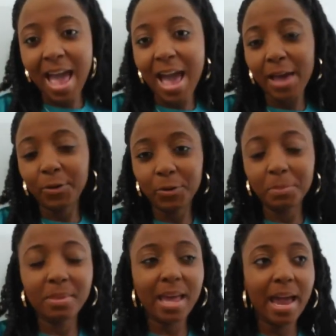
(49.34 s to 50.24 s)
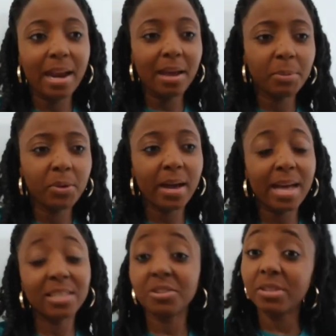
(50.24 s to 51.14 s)
I hope that you
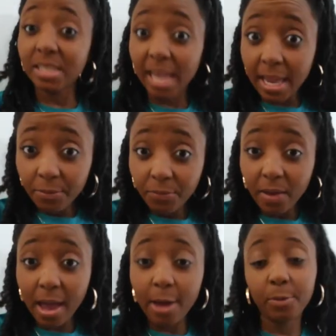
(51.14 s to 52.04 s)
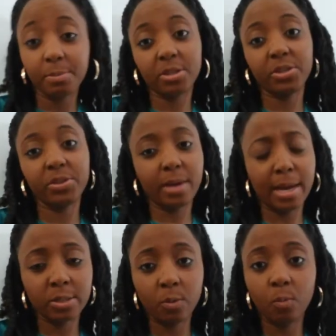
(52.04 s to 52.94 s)
guys are safe. I hope that you
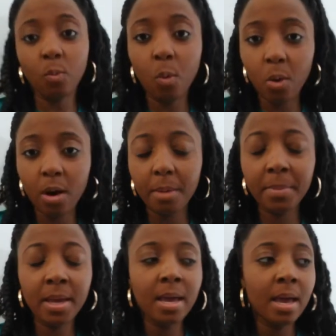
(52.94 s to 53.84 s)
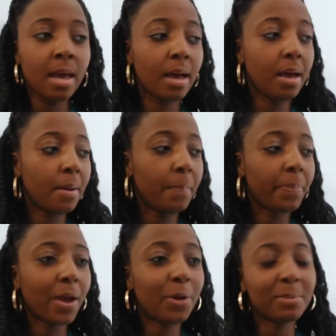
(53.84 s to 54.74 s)
guys are warm.
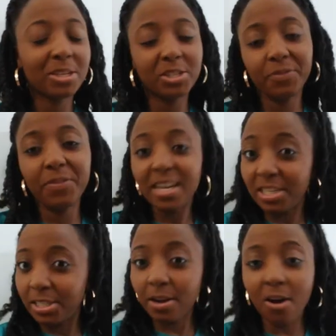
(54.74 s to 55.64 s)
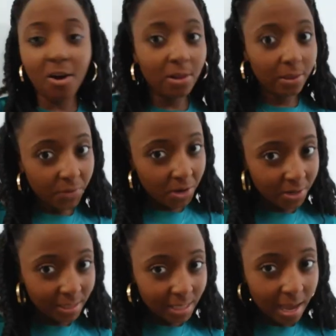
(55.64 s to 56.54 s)
I hope that you're finishing all of your
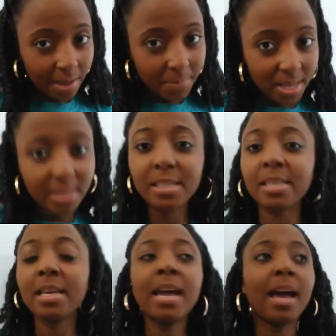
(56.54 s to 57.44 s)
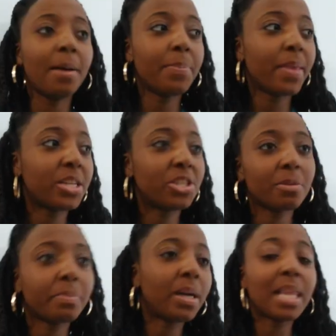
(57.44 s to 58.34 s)
assignments, that
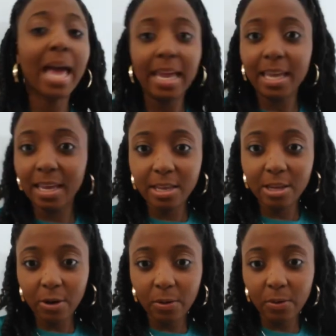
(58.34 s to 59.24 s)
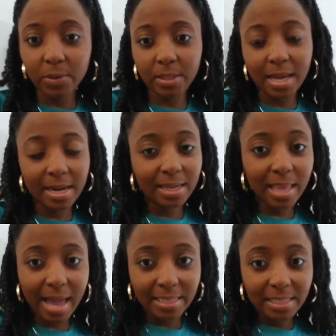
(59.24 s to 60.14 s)
you're polite in your online
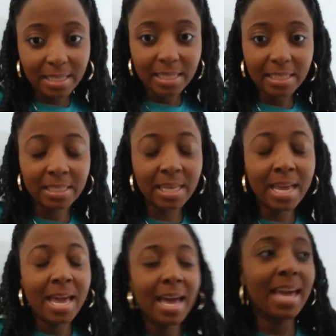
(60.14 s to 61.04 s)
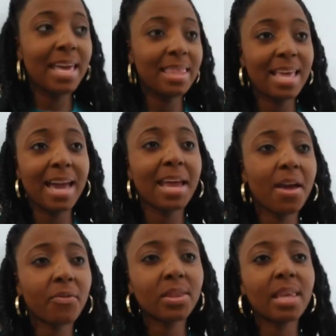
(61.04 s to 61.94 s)
classes, and that
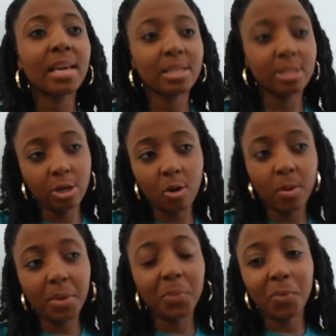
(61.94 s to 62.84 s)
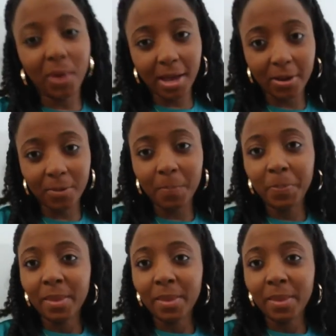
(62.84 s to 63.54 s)
everything is going well.